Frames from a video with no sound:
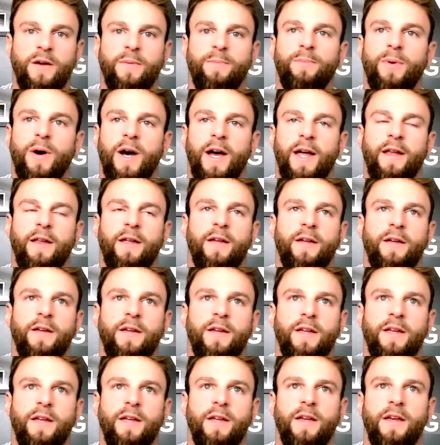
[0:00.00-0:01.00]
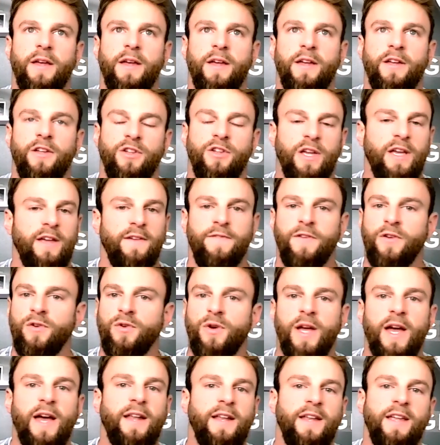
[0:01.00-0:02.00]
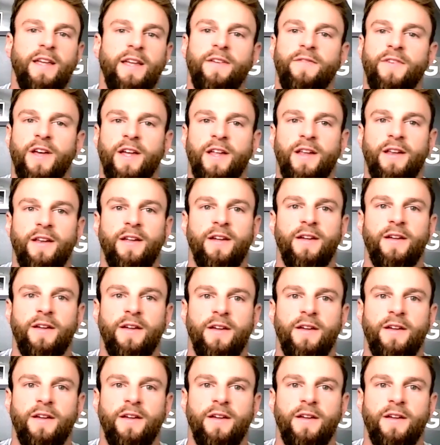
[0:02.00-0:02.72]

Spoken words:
but if you get even,